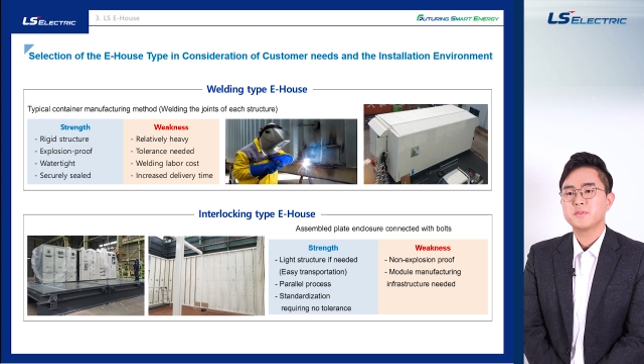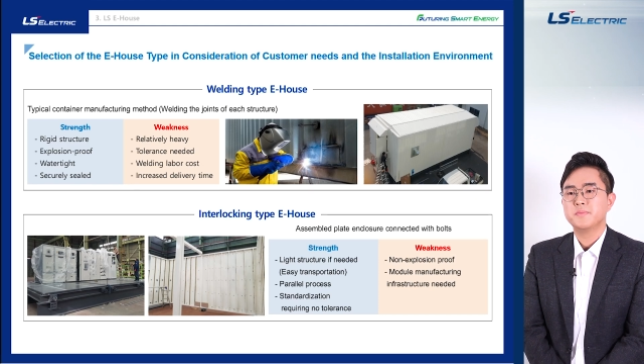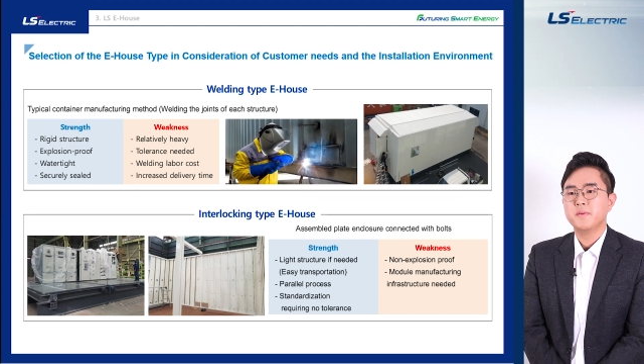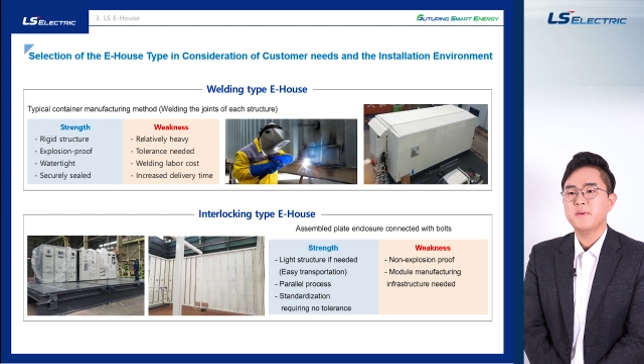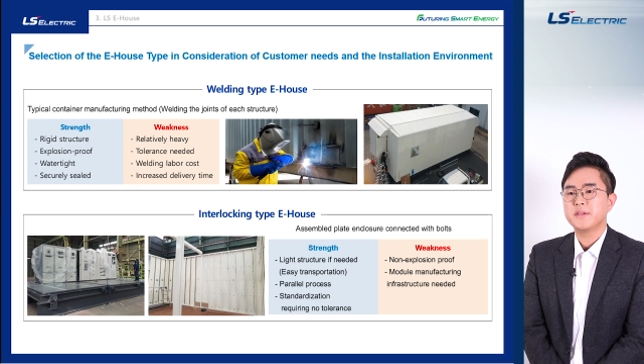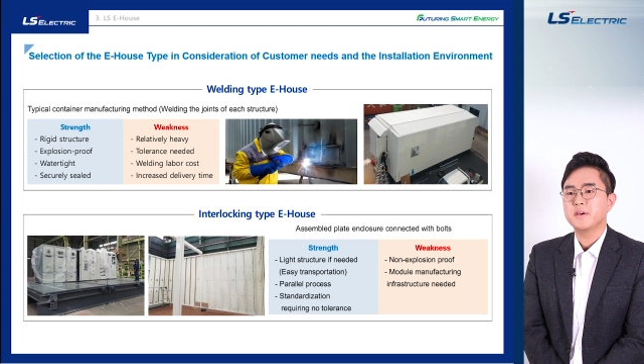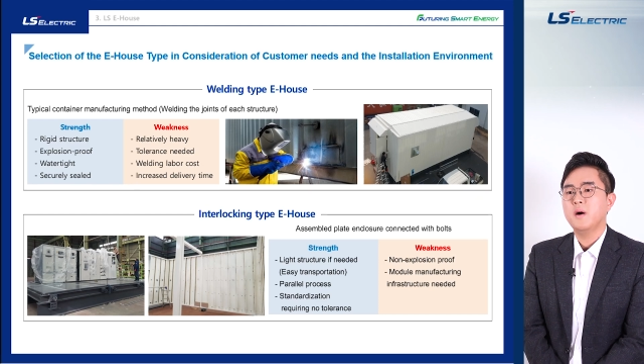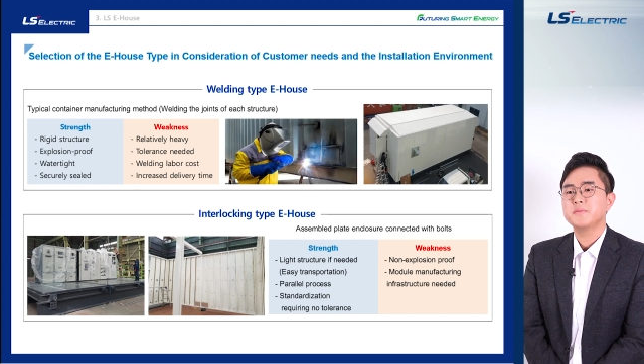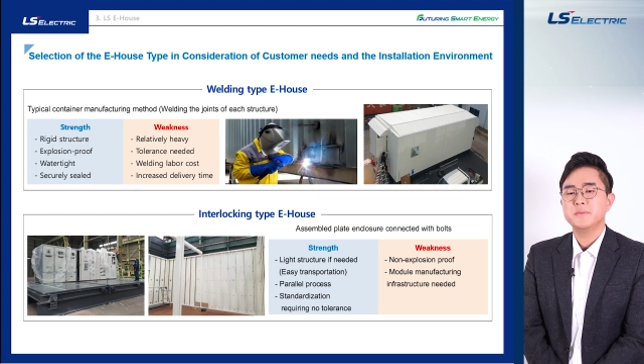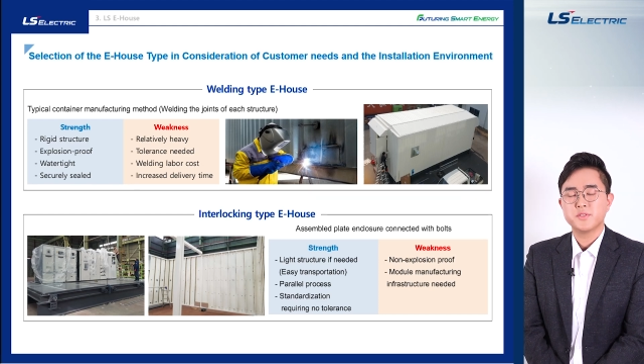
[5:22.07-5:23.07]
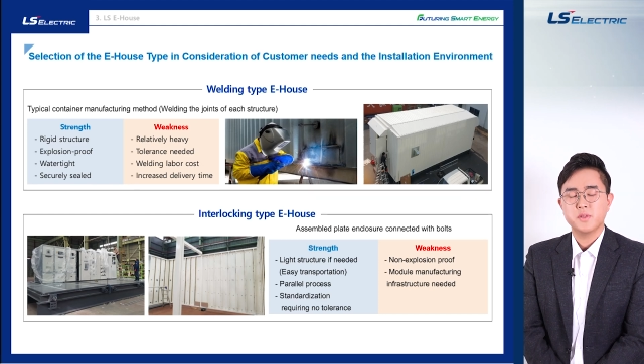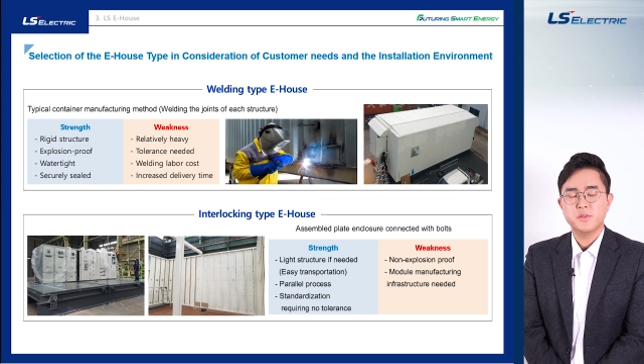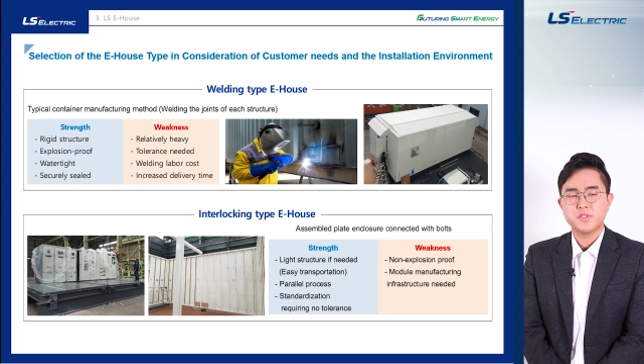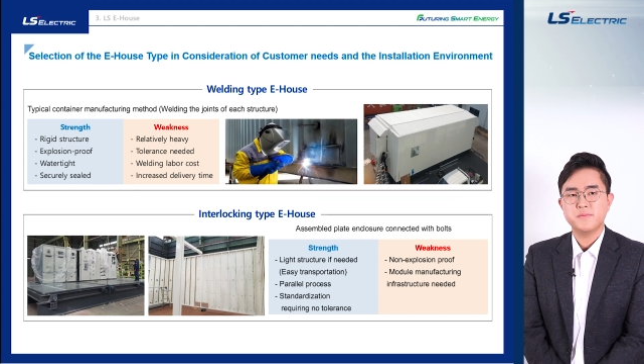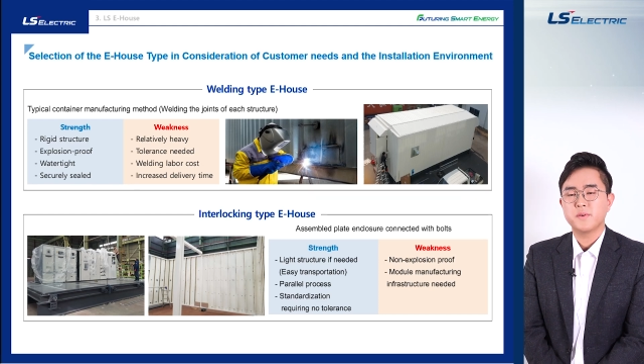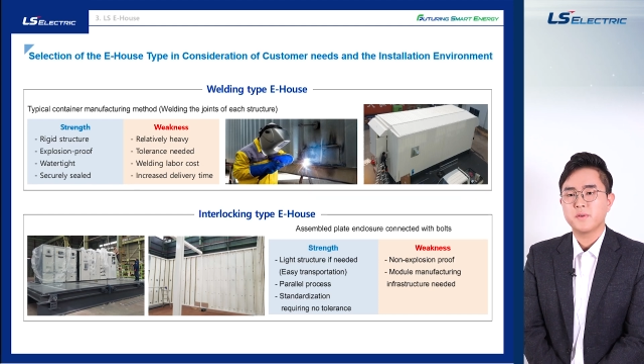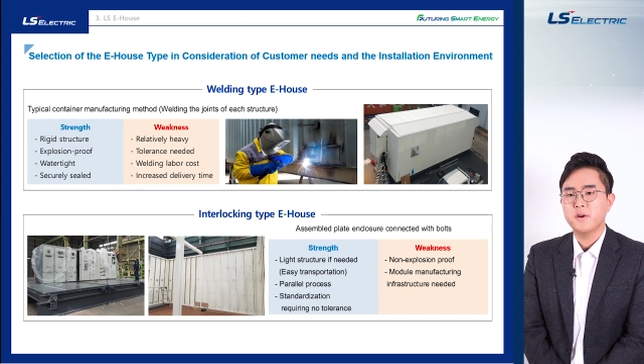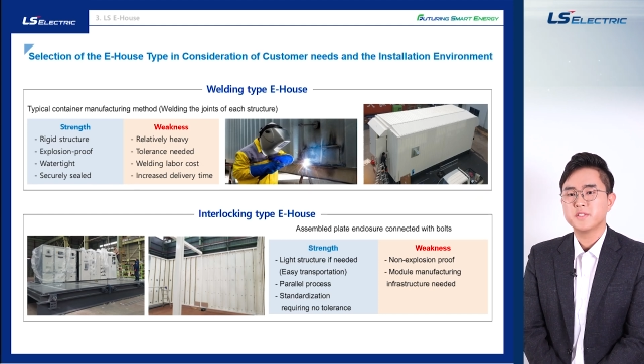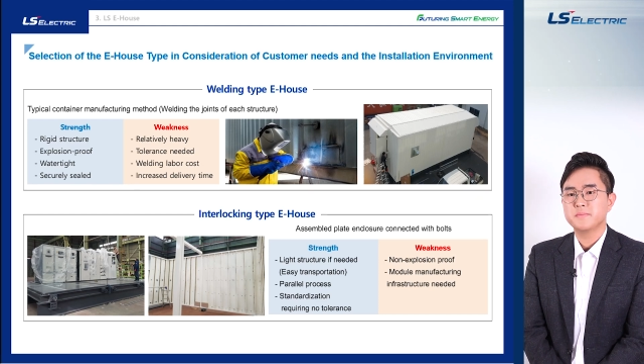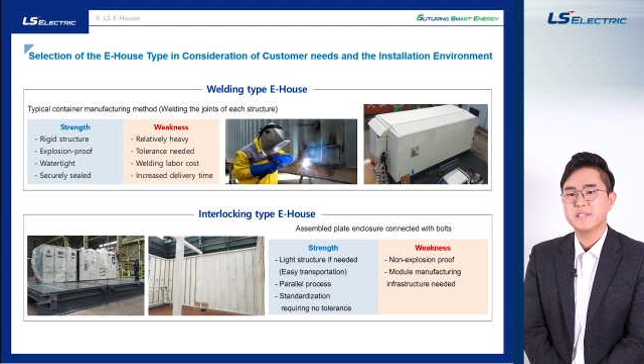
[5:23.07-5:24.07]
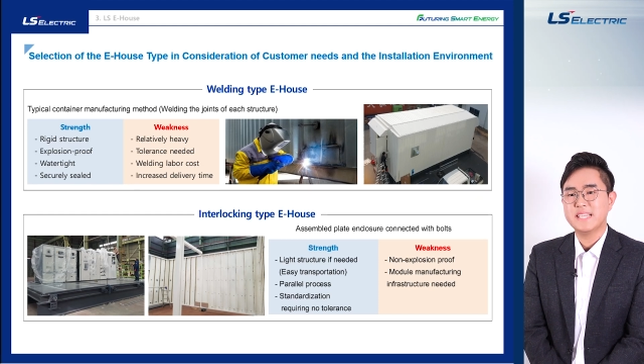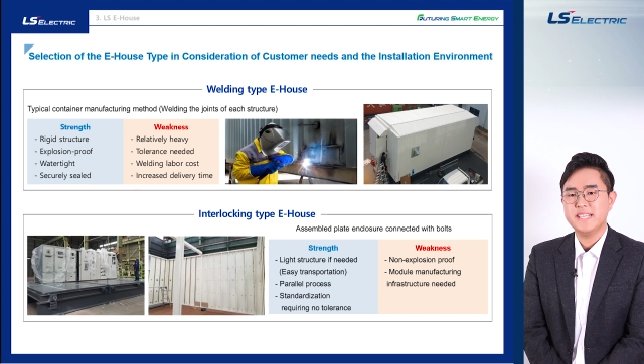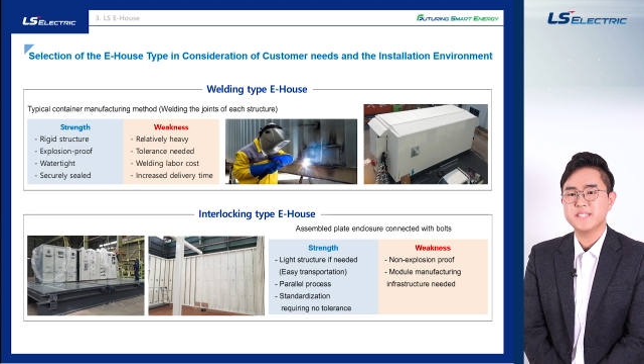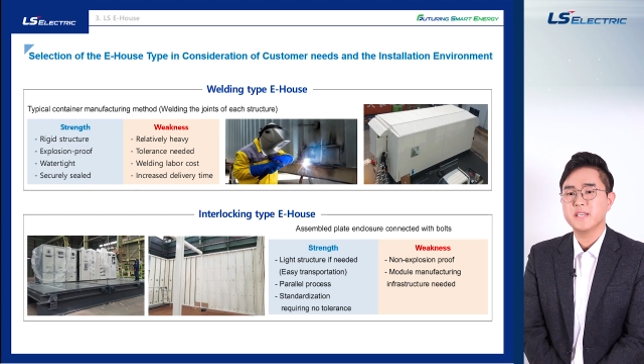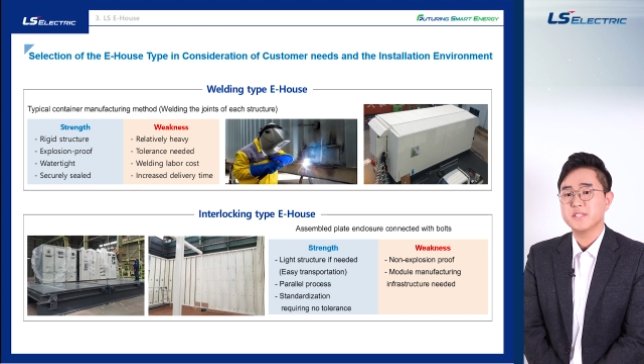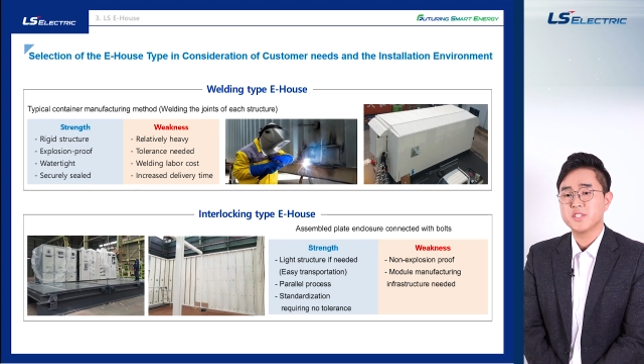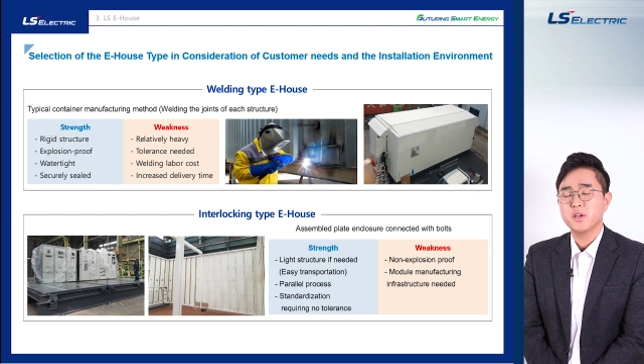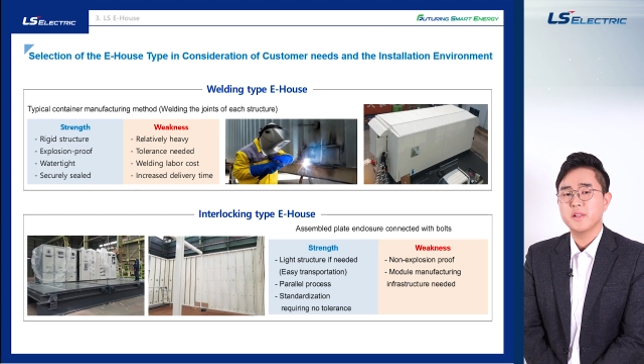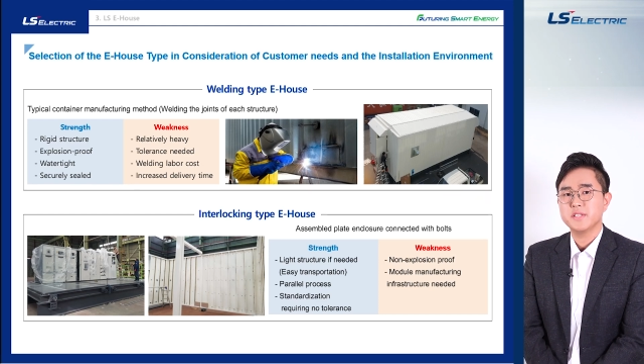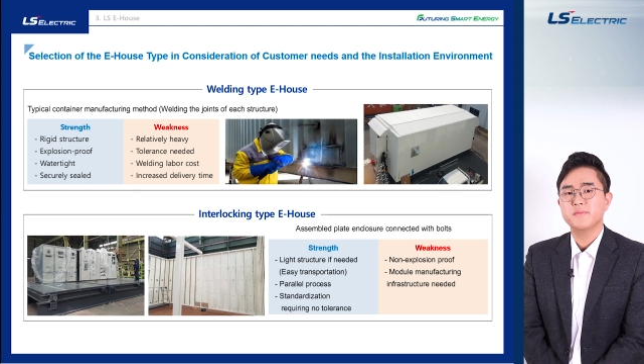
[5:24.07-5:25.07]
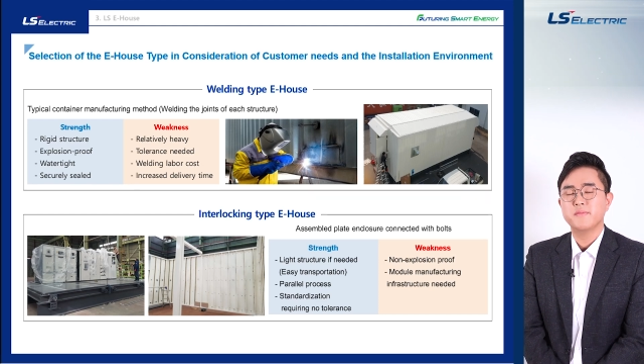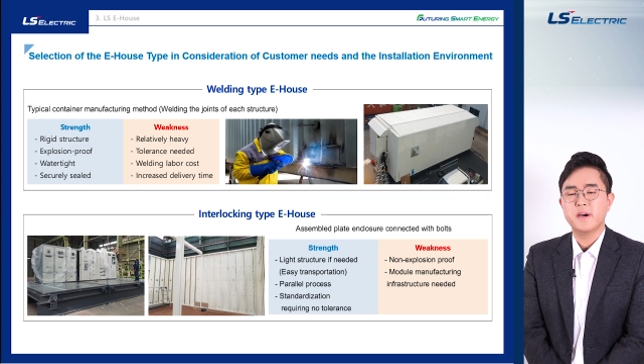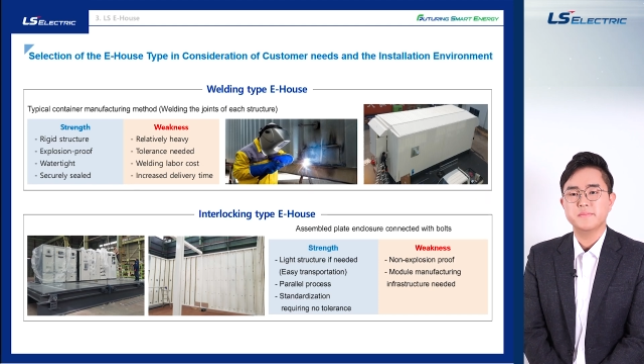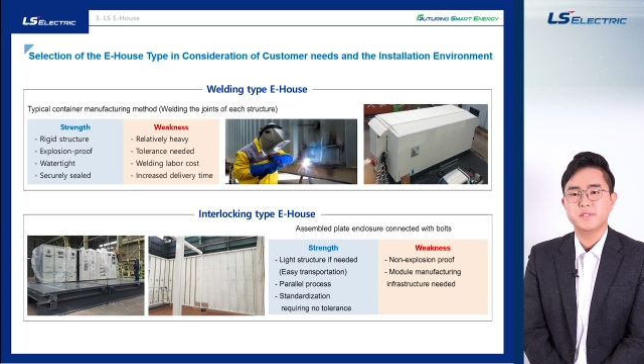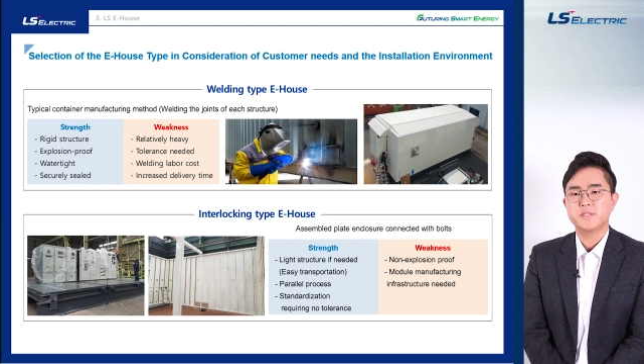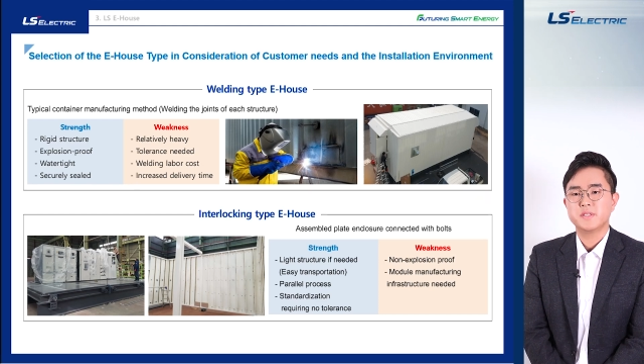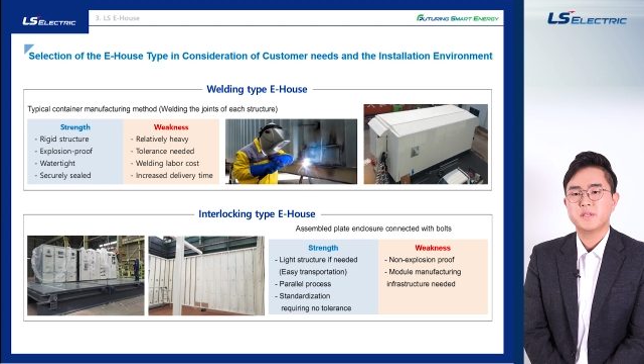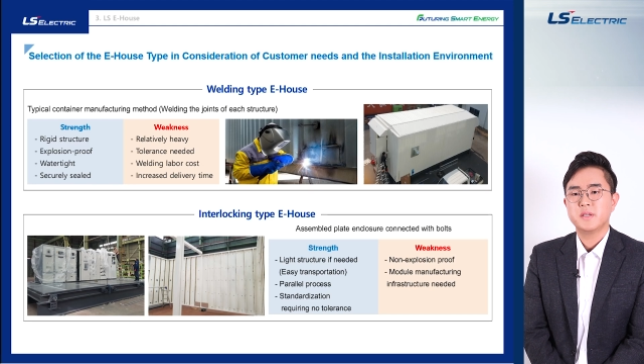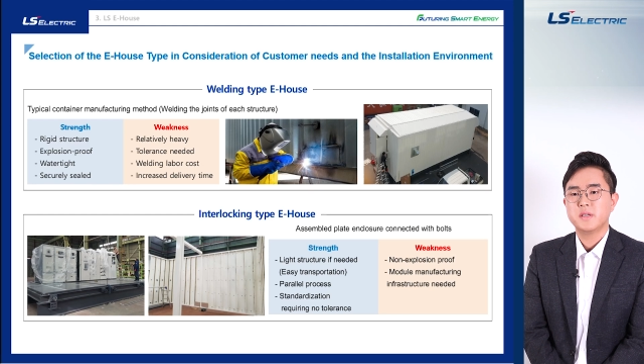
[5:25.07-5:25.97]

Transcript: to provide the optimal solution for customer needs and installation environment.